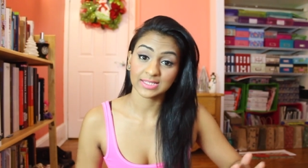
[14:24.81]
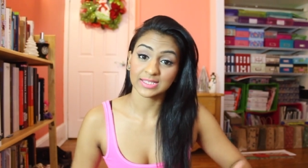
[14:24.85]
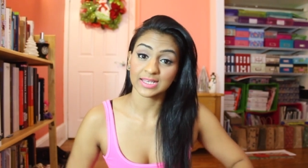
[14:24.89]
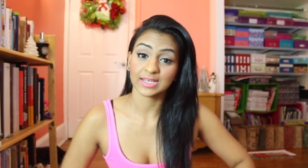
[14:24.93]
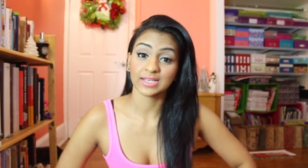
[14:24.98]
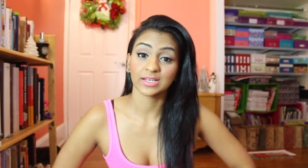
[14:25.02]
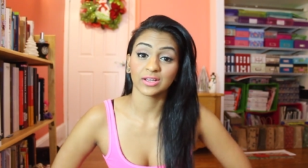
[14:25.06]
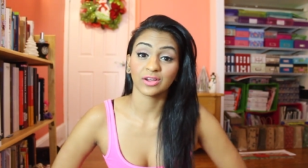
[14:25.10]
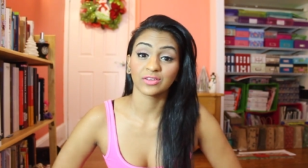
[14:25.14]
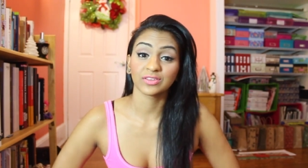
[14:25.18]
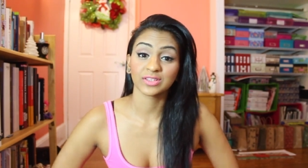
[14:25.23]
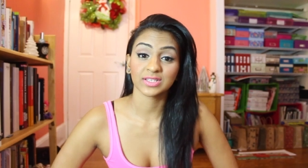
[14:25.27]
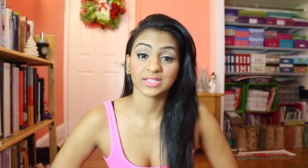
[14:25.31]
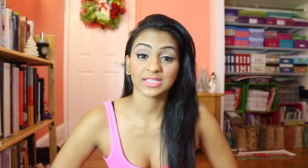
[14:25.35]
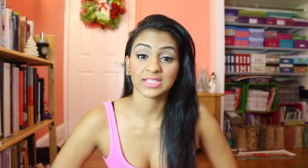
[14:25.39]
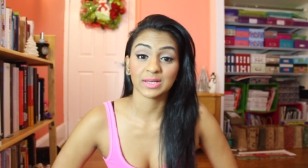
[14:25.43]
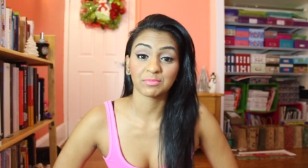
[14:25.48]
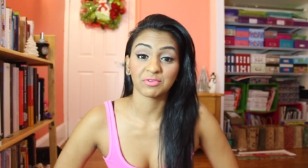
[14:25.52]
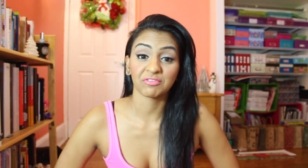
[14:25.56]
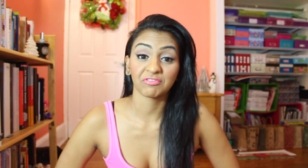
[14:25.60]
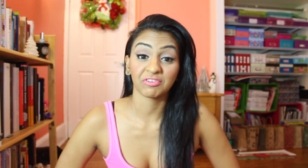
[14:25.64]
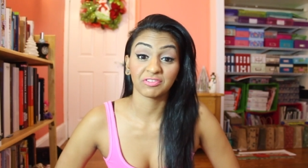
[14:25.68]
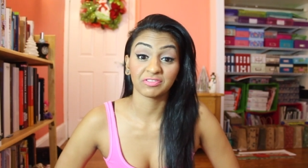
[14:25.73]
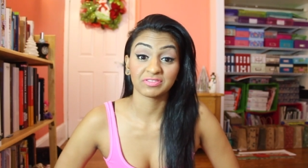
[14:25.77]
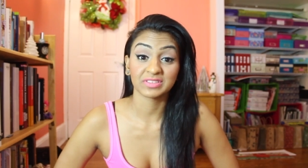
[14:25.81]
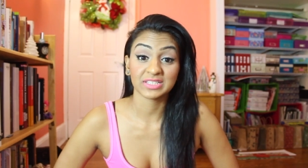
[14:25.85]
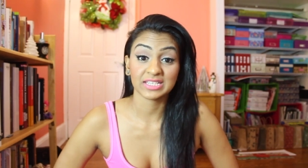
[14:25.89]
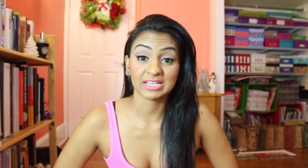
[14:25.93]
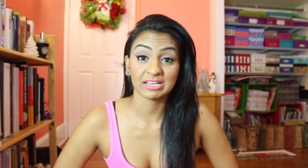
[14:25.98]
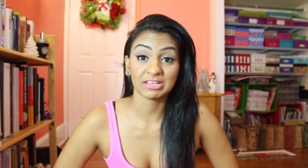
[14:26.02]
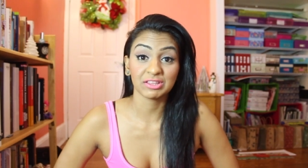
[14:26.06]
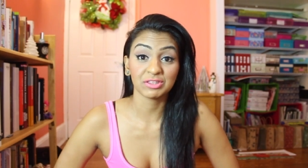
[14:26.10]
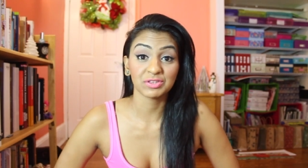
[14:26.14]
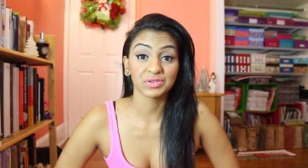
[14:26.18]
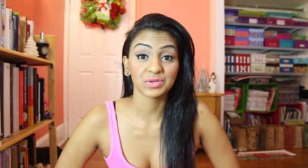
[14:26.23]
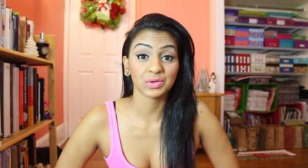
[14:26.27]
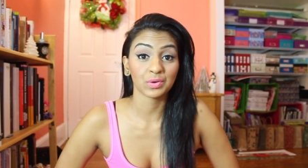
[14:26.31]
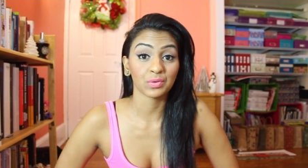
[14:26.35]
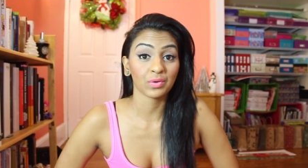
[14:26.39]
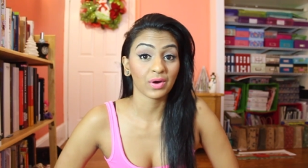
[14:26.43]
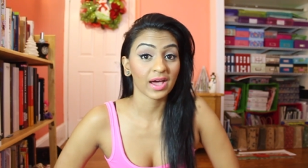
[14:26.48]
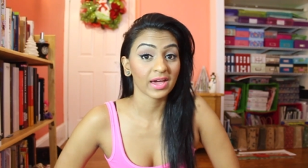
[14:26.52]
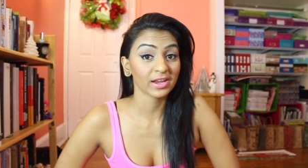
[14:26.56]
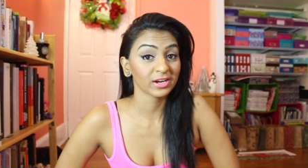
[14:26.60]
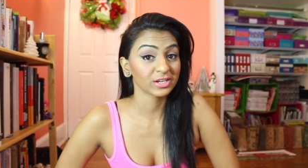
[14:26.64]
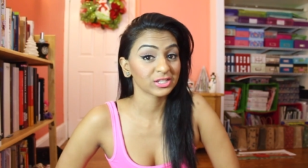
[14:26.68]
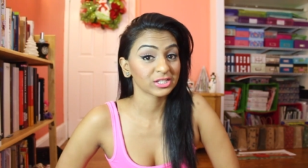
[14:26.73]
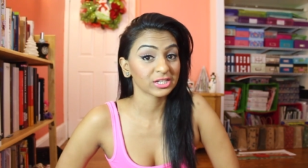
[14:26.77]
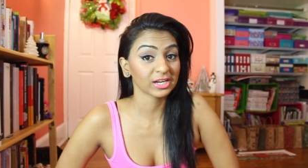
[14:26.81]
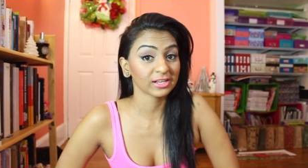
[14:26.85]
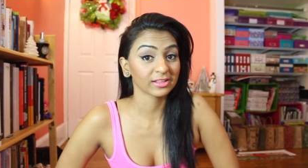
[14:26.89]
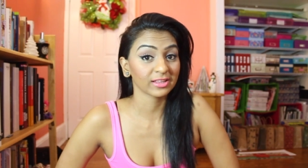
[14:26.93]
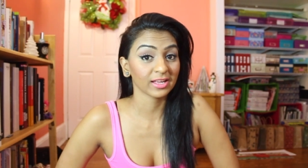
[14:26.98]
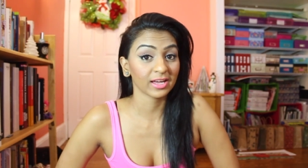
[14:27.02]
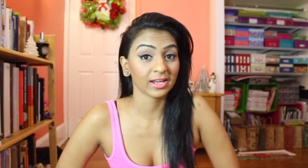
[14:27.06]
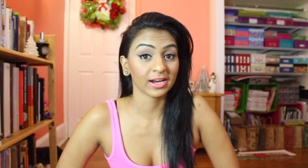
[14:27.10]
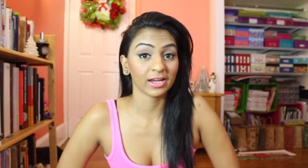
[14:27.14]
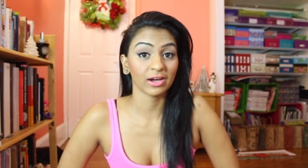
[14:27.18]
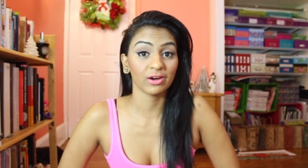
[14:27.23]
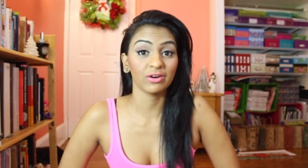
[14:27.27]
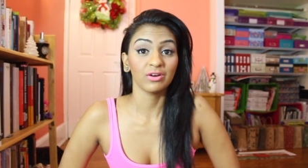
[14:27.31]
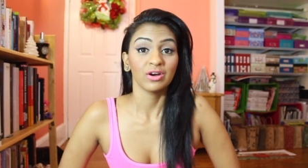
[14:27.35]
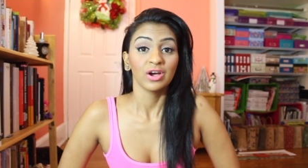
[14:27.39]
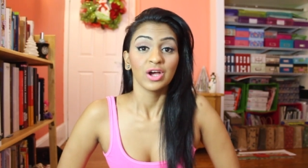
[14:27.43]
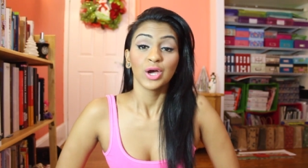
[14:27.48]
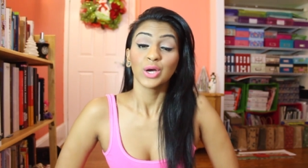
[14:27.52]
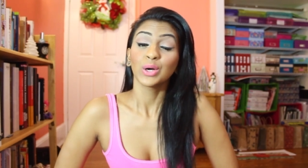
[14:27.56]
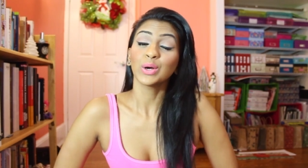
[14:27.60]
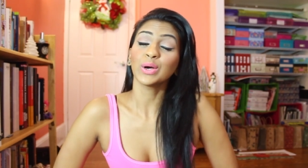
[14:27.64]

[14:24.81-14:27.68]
It's ending on December 15th, so go ahead and check that out.